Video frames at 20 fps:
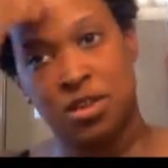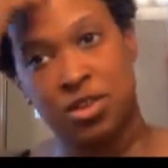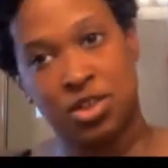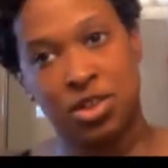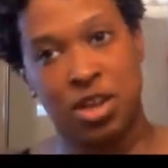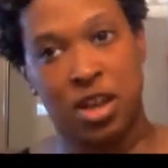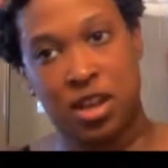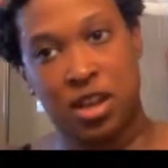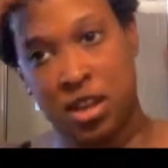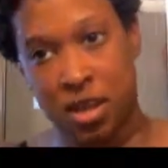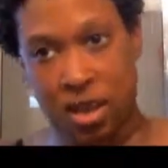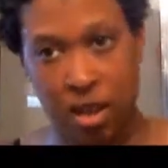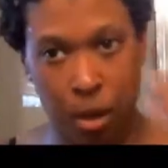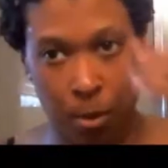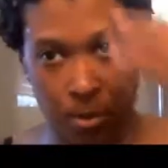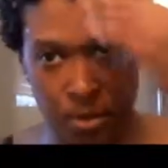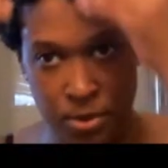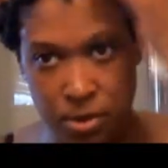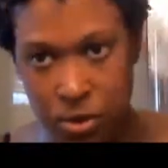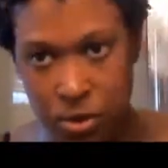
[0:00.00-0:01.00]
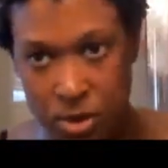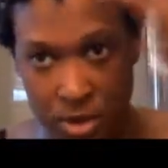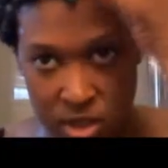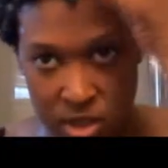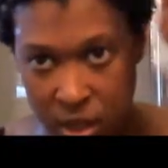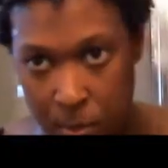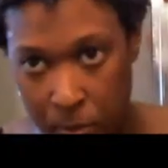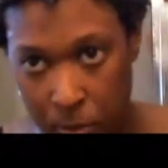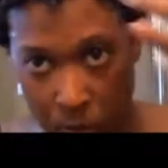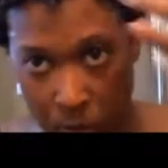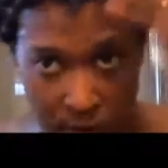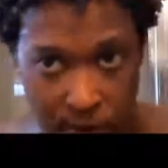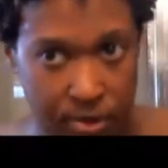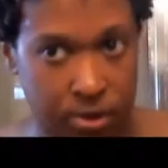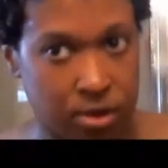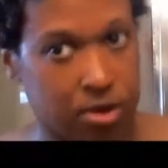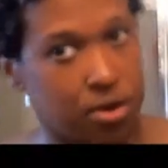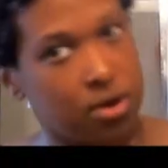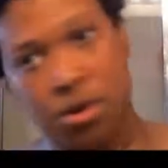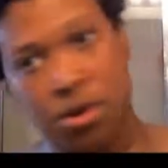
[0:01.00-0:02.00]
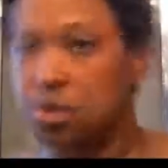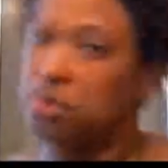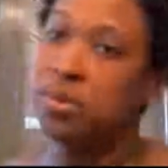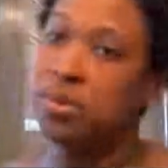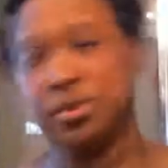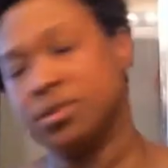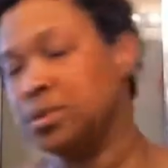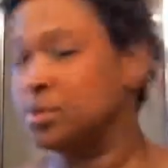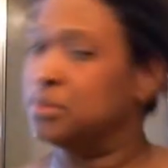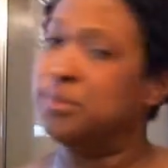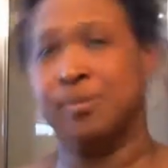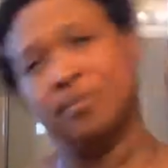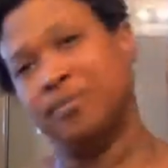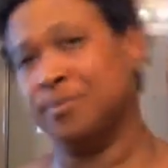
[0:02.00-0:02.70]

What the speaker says: Shaking helps to separate the curls.